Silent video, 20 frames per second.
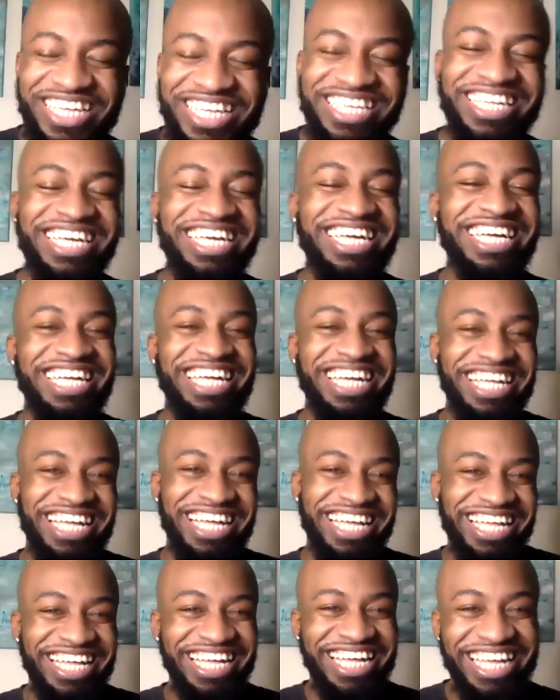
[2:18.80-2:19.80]
Rob's
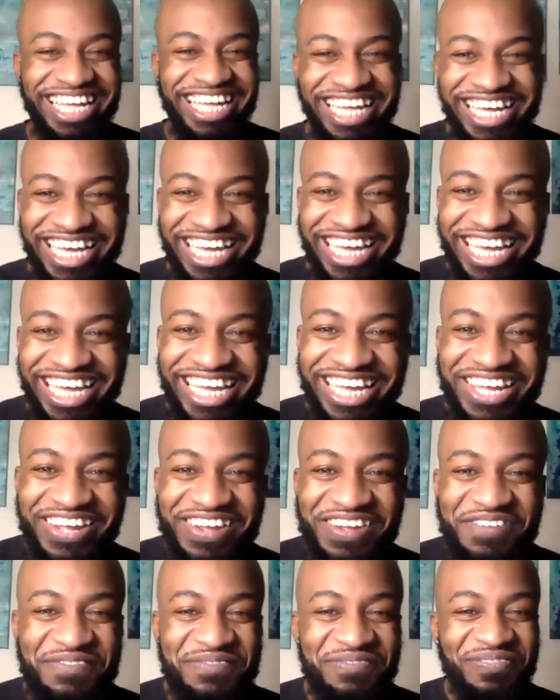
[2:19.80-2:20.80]
ripped.
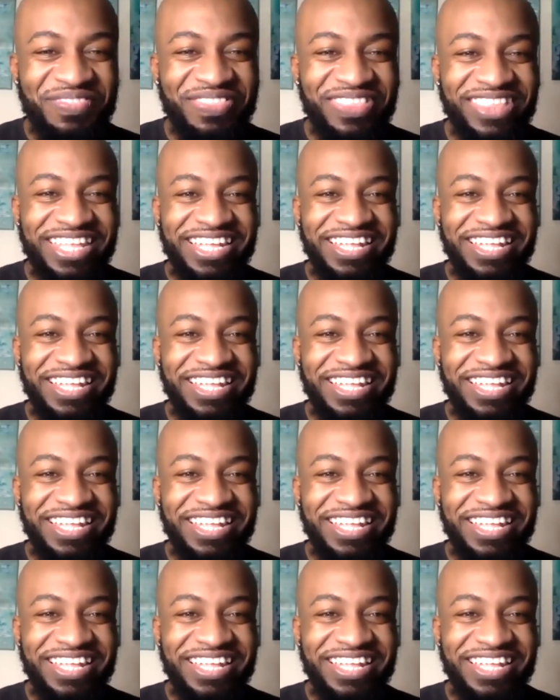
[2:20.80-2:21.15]
Rob can